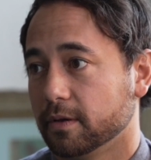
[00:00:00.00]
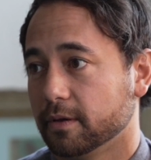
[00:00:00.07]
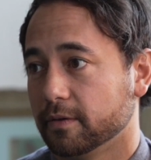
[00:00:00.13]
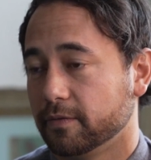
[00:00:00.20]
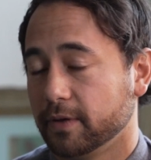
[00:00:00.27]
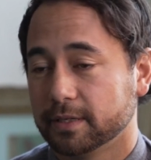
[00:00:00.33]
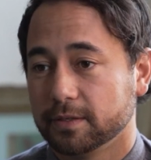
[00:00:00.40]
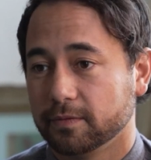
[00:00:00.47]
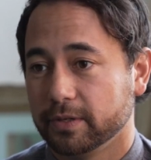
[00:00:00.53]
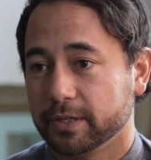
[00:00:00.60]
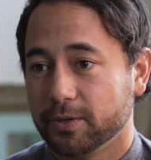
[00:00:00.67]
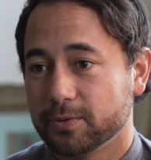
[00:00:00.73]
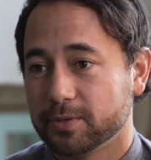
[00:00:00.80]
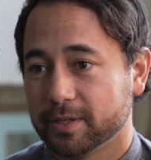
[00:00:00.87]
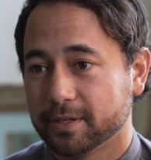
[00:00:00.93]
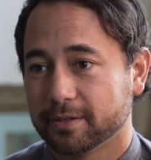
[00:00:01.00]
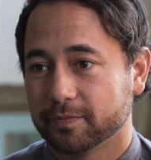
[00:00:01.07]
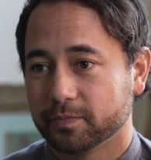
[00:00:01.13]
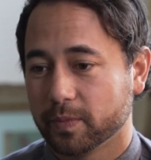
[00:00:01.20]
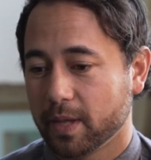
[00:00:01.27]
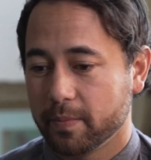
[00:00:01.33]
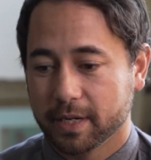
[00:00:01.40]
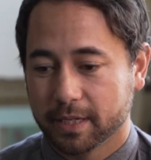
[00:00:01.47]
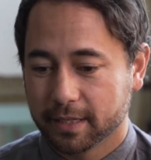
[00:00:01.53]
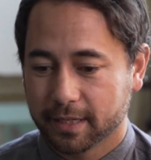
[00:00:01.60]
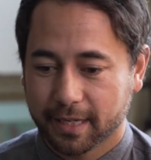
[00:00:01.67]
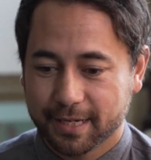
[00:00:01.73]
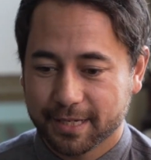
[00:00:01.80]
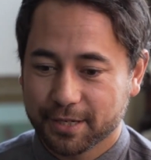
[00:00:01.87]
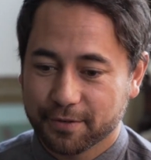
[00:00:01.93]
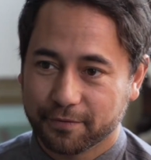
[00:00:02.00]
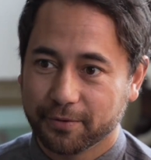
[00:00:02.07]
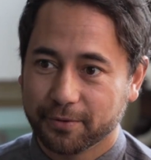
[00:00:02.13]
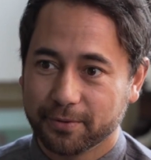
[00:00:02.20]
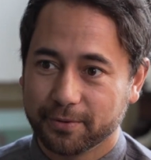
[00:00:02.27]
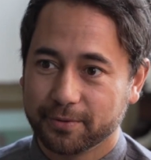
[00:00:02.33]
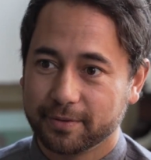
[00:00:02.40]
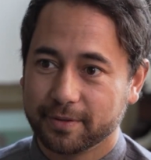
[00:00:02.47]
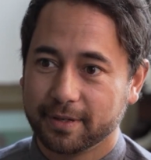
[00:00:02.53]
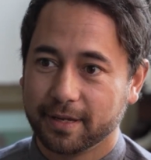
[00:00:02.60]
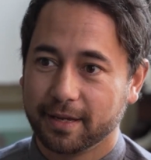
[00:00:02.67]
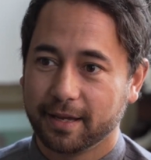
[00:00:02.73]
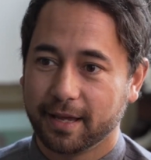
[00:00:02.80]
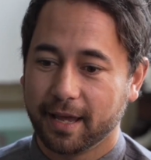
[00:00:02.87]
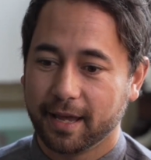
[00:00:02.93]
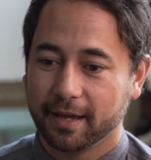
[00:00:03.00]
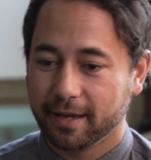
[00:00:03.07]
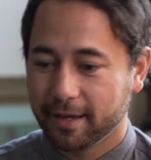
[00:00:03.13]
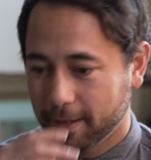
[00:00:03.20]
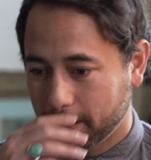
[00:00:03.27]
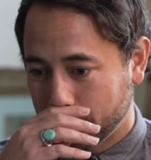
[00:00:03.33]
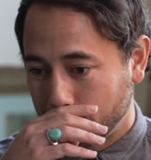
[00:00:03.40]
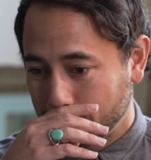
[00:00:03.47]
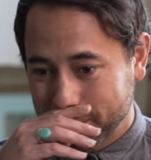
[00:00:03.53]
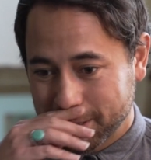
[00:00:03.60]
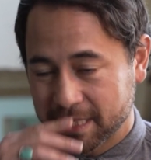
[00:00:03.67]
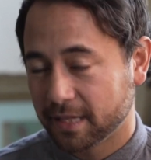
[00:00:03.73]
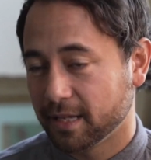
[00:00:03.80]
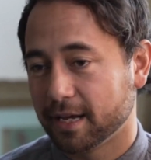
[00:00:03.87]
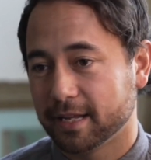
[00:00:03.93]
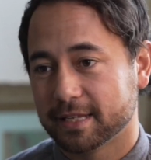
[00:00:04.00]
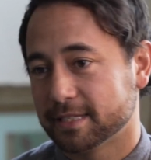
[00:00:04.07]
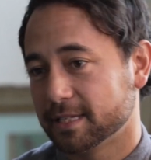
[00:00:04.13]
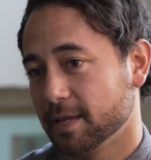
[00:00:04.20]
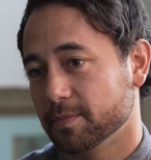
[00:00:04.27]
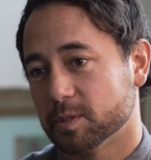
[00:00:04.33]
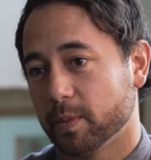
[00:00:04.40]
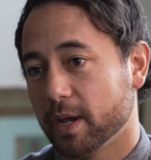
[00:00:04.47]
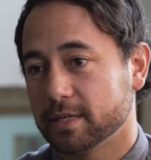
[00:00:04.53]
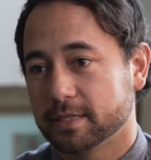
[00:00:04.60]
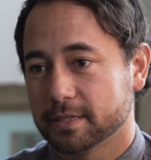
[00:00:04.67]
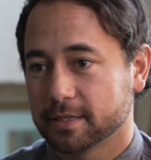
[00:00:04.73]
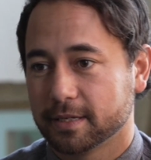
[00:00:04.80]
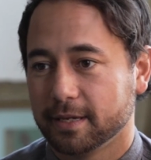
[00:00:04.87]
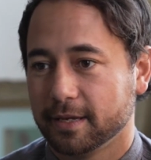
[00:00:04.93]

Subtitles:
effectively using, Indian food uses a lot of the same spices.